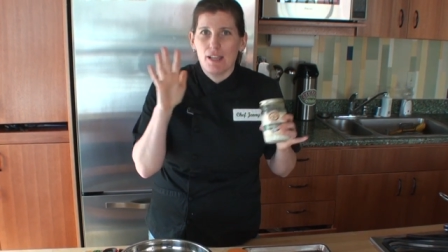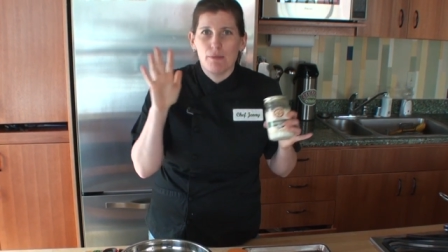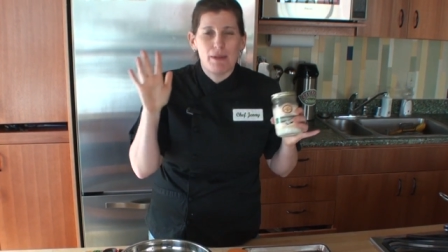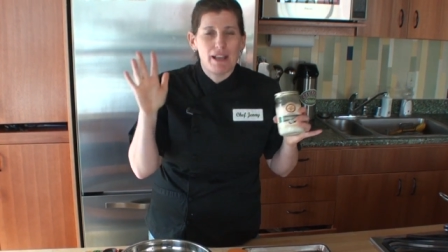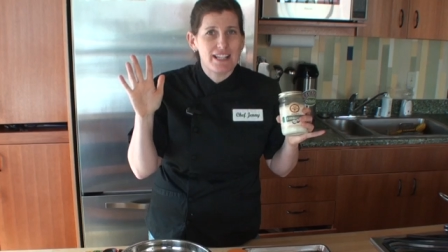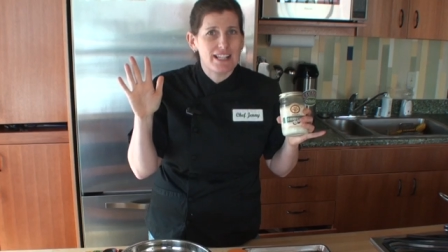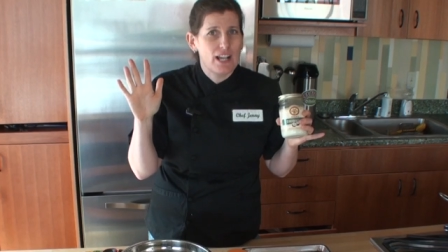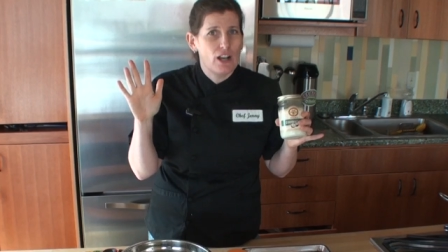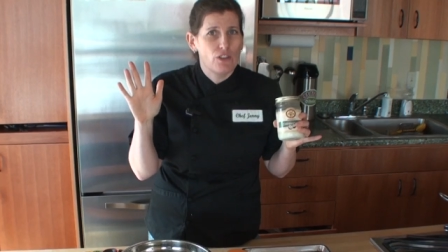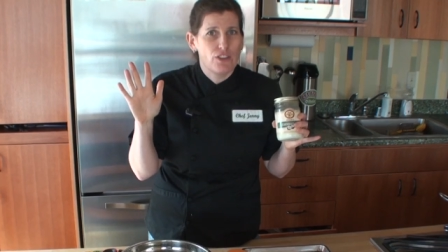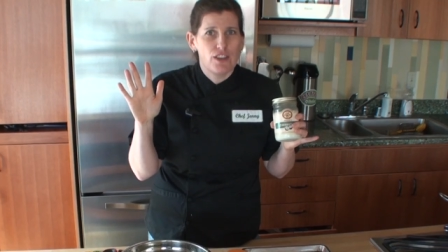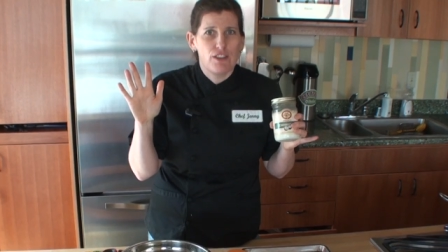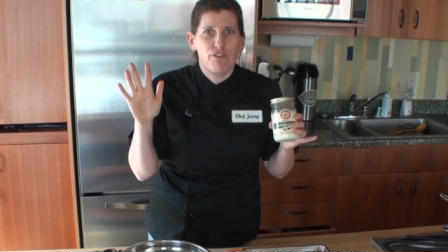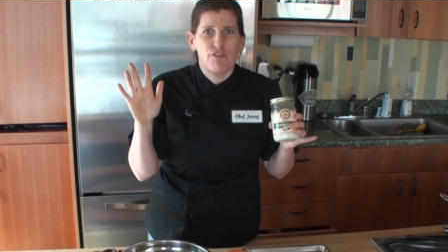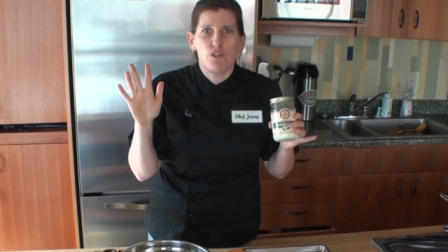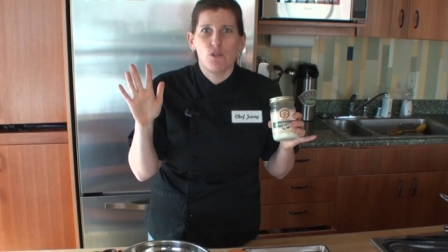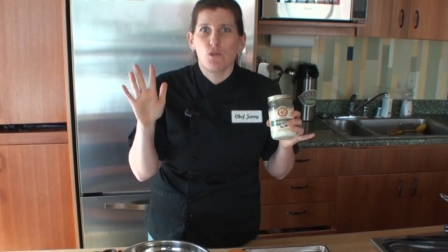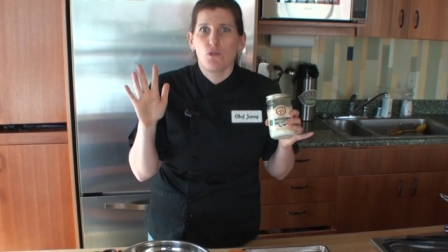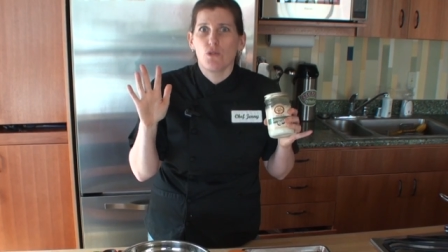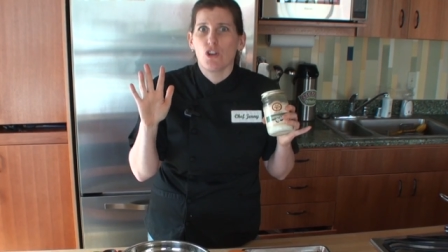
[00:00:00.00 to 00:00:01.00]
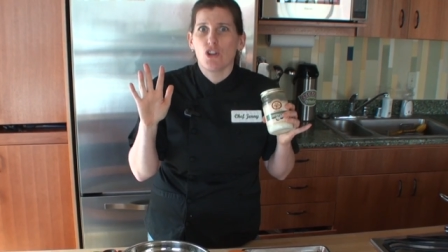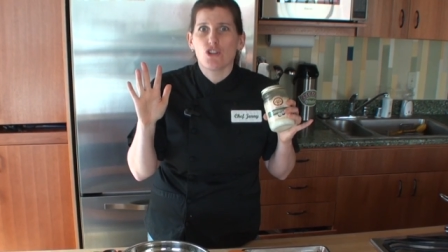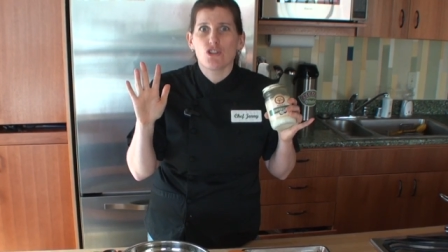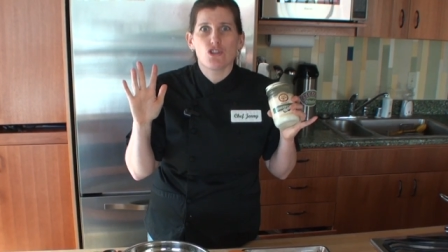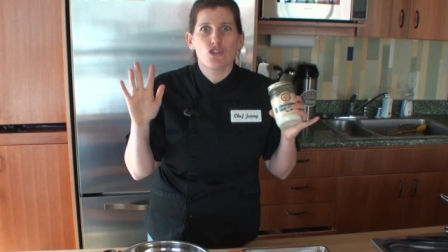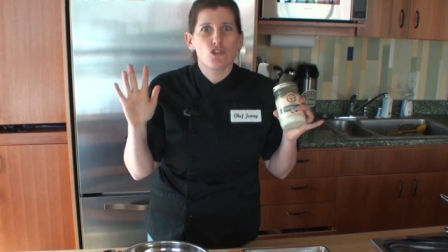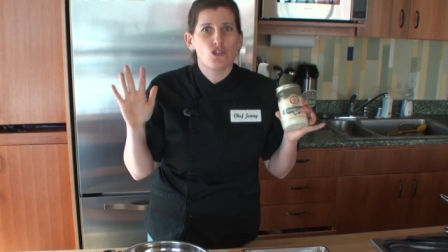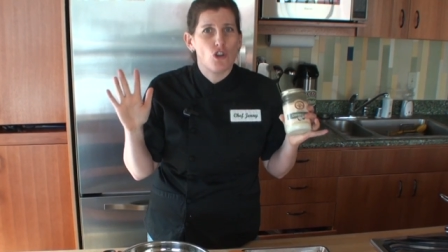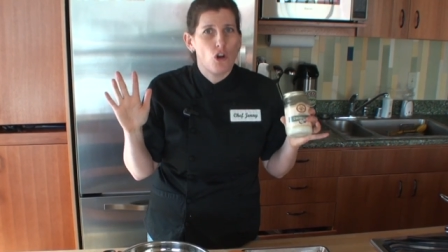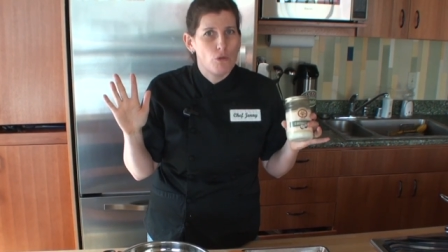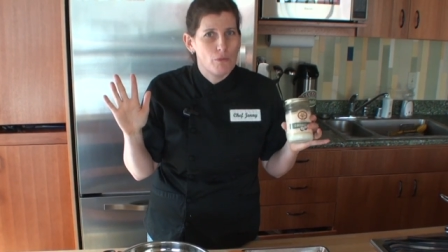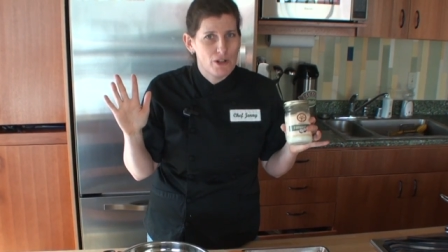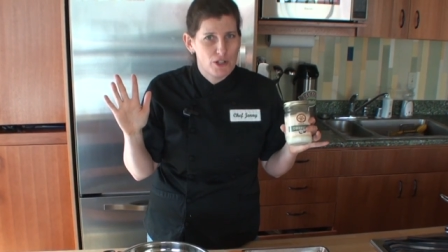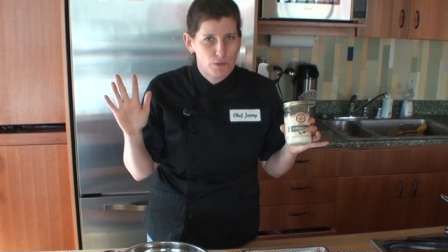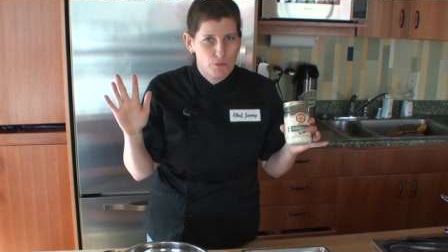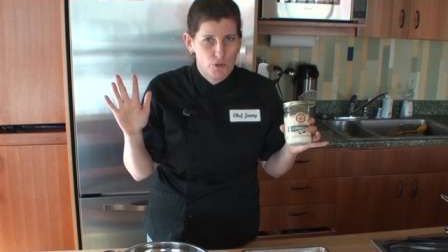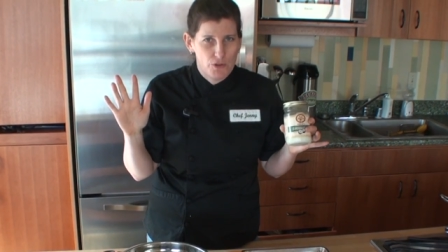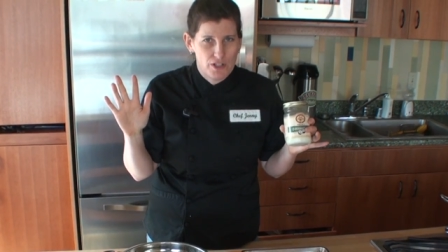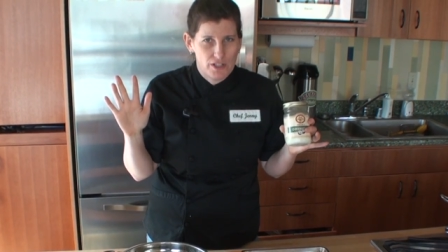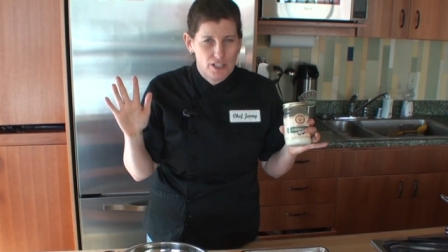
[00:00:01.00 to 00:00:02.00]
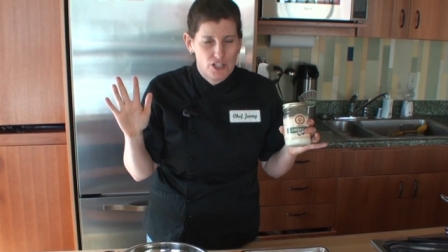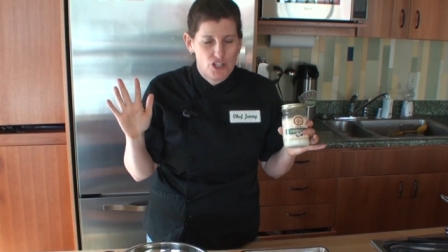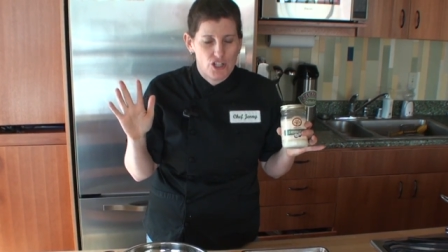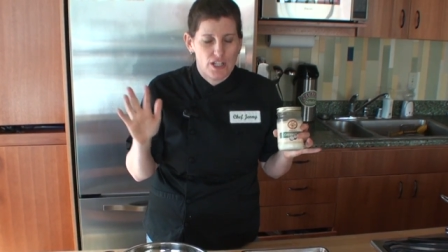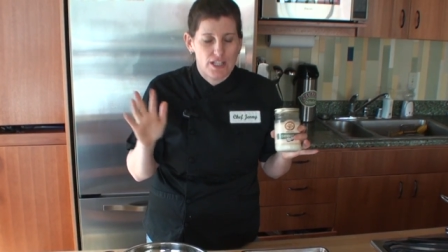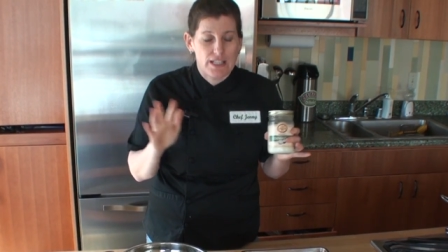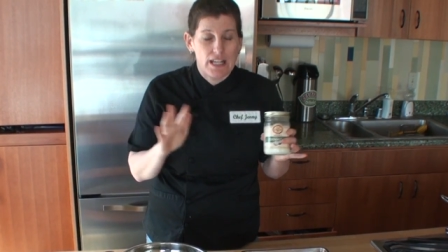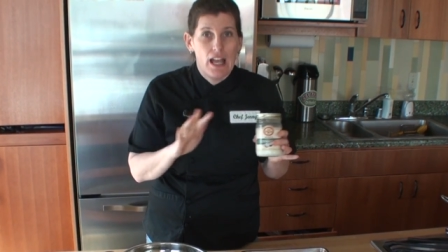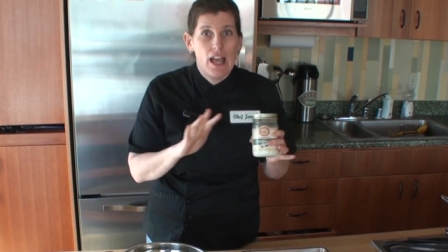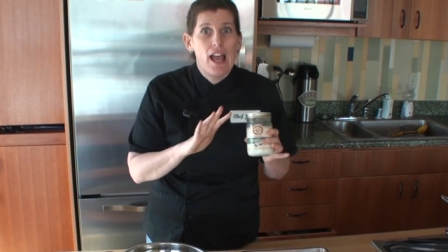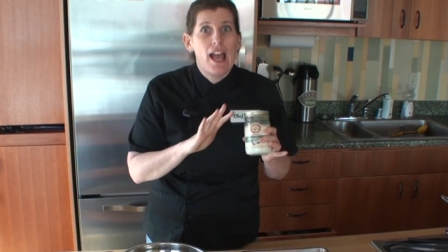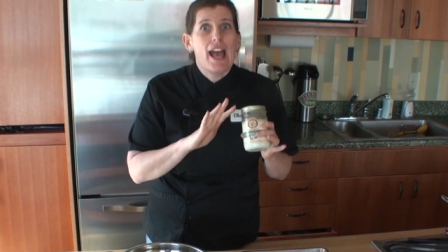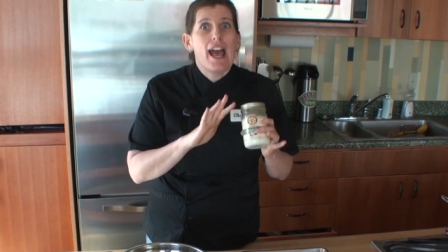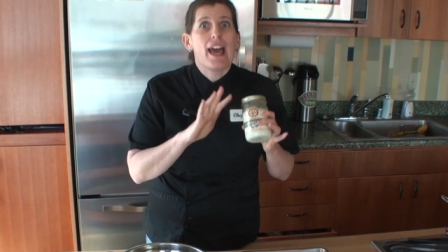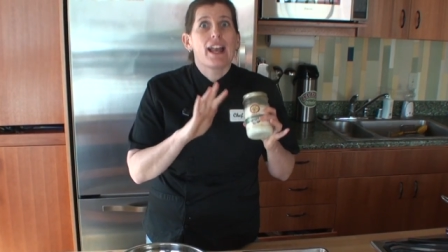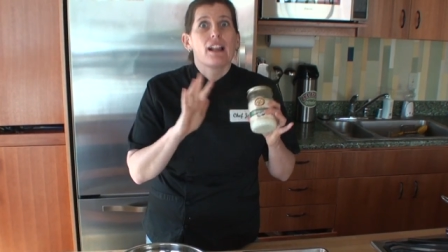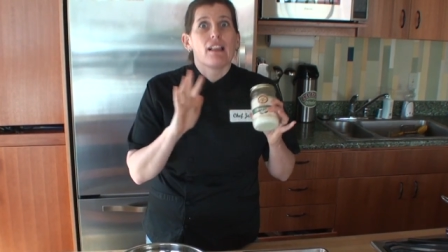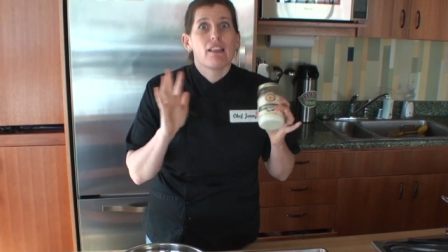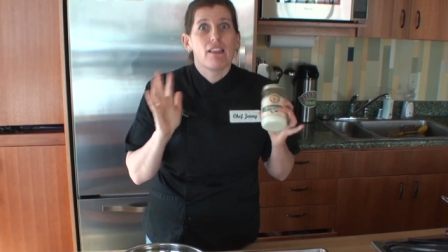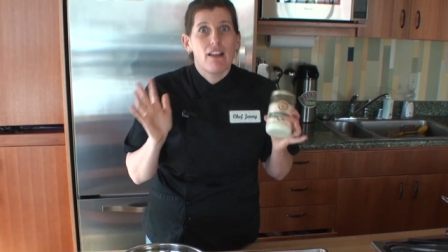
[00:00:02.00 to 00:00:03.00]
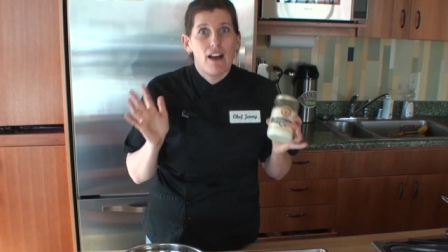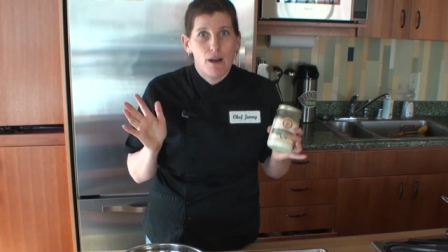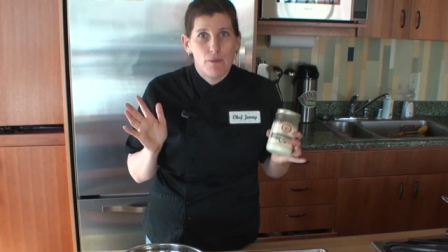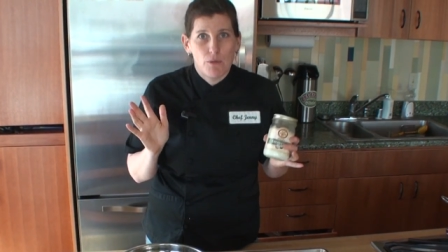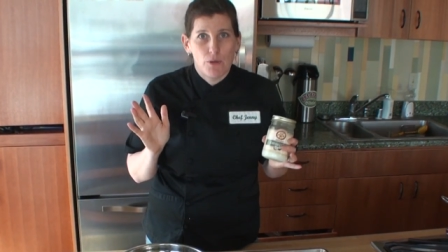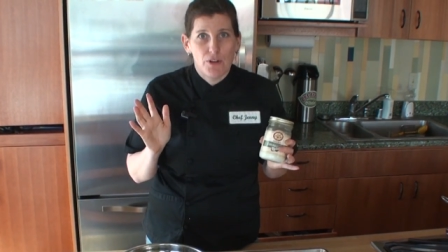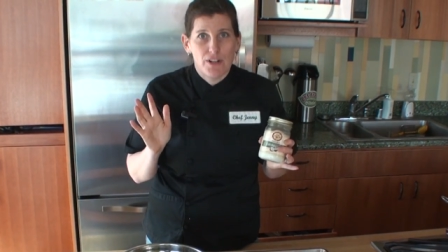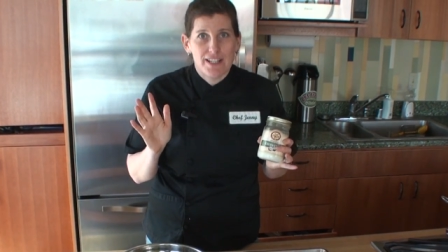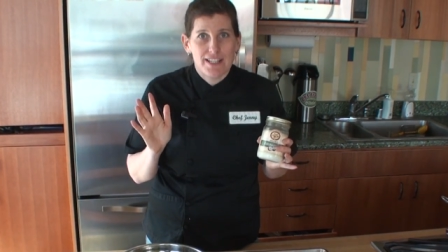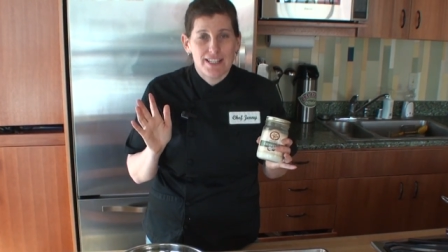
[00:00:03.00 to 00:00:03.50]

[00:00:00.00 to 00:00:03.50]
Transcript: it makes healthy food so much more delicious and a lot more